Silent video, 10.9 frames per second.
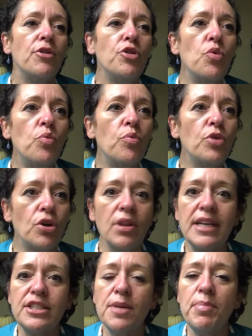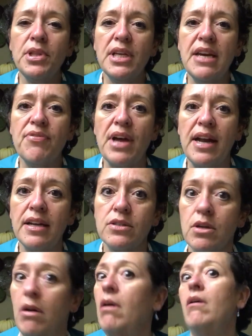you're led to believe that
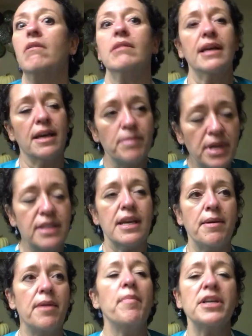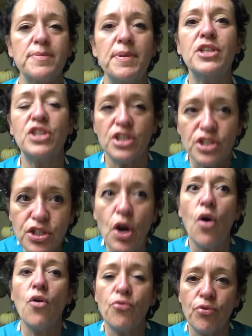it's, it must be just
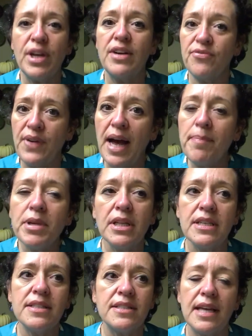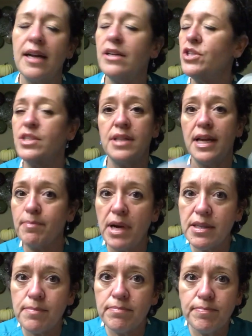so freaking fabulous that it just like
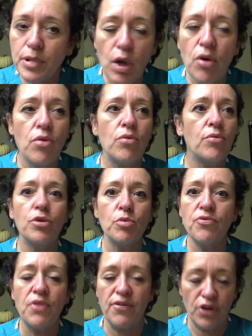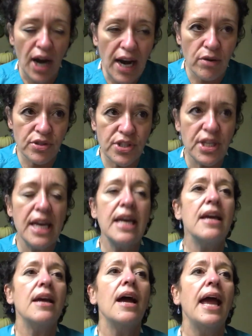might blow the roof off your house.
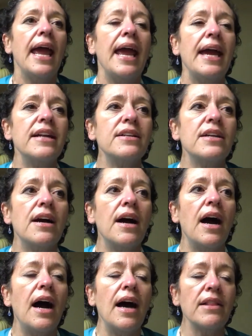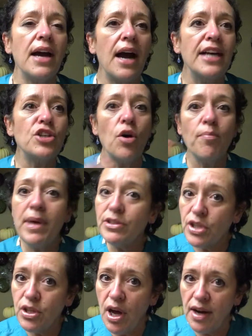And like, I don't
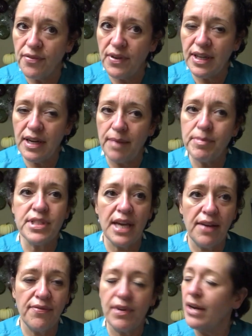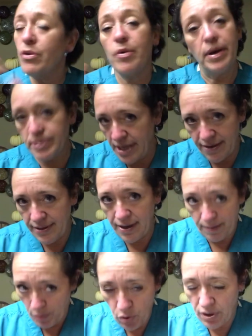melt a lot of it. I'm saving it.
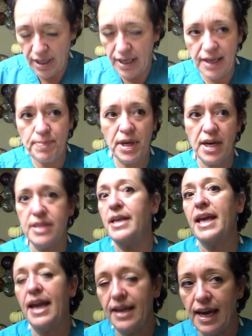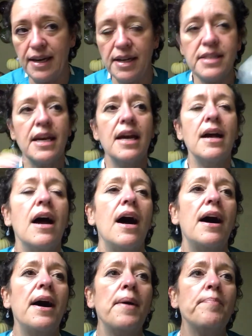I'm hoarding it because I can't get it.
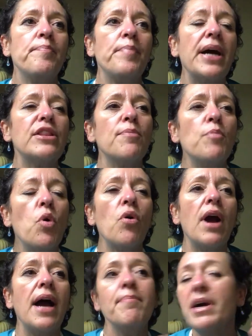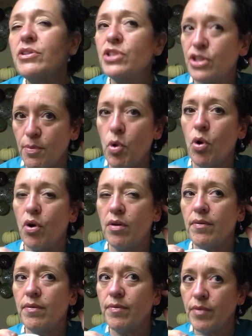But the more I melt it, the more
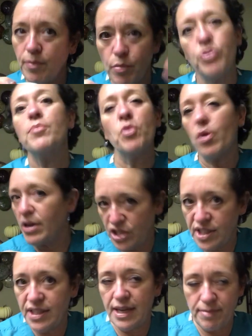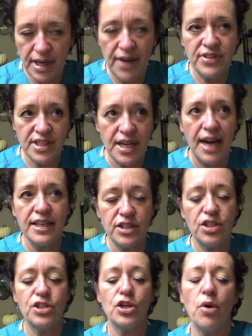I just have decided
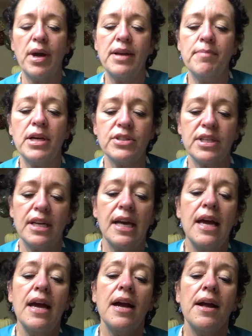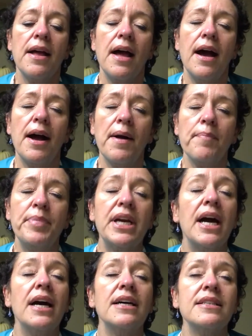just to go ahead and melt it.
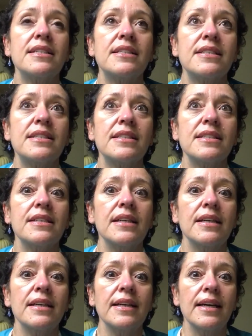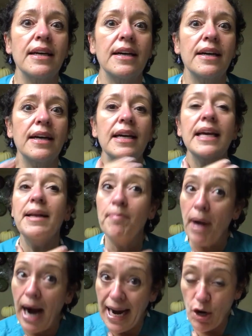Because in
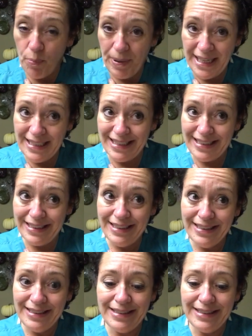my opinion,